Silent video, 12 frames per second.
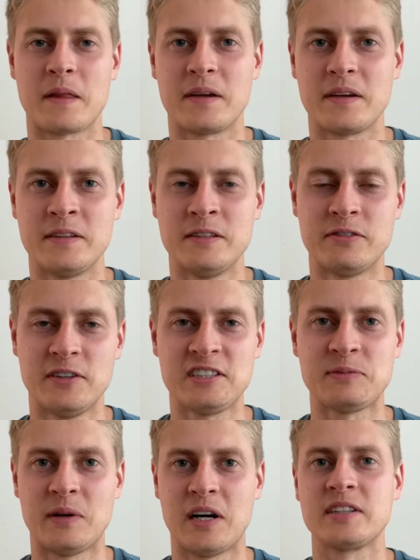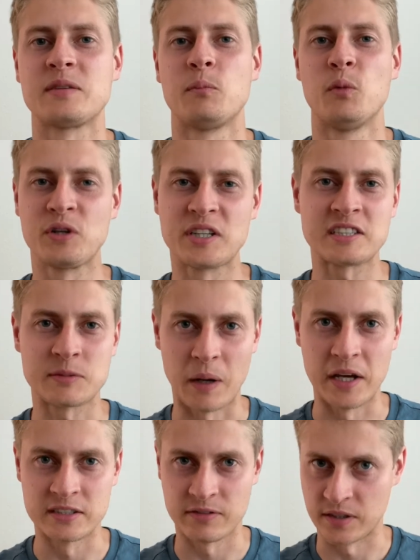In the first part, book
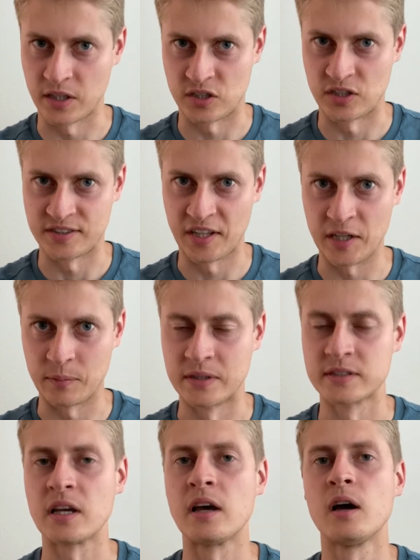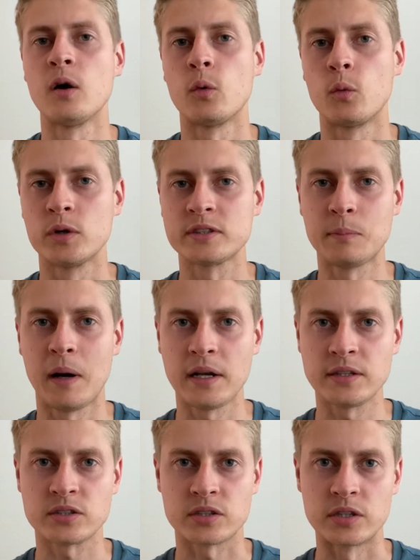explains financial statements. What's
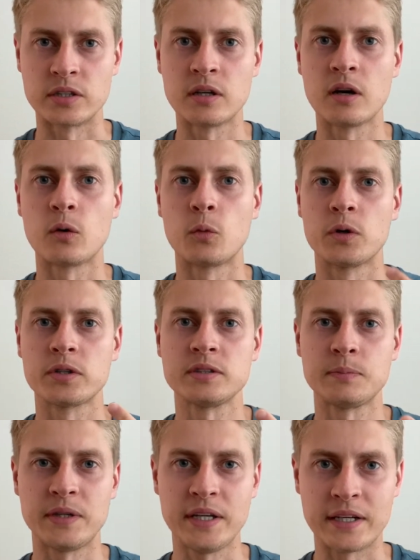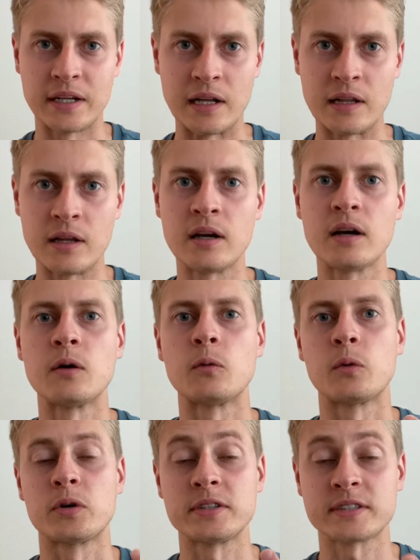balance sheet? What is P&L?
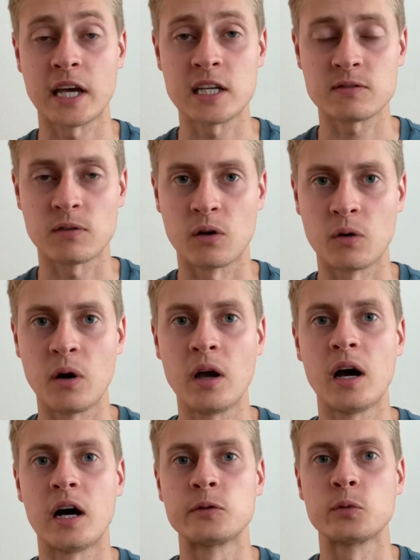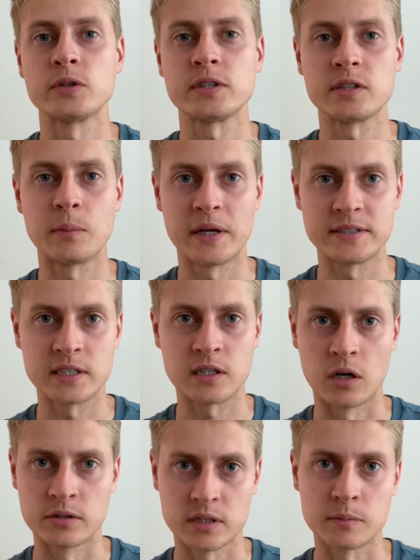What is cash flow? And what are the basic
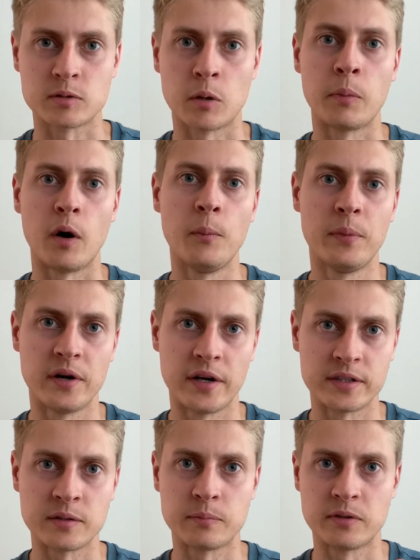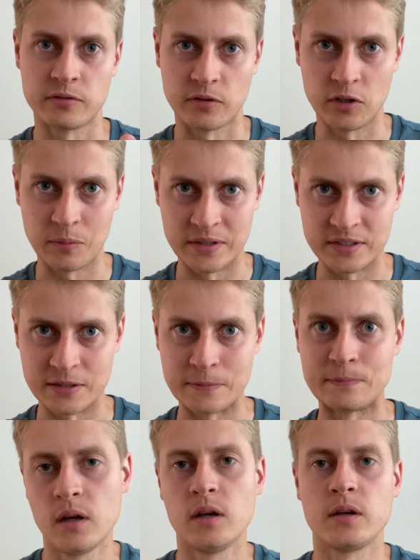concepts of operating performance?
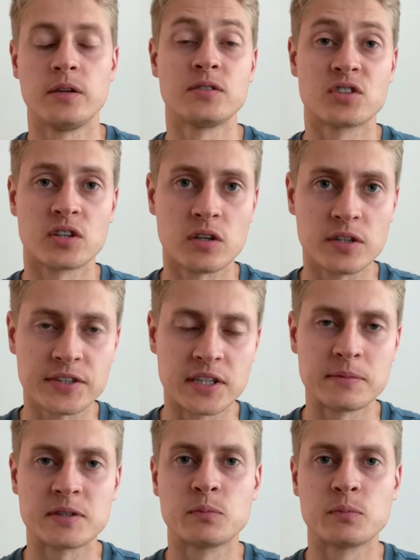In general terms, the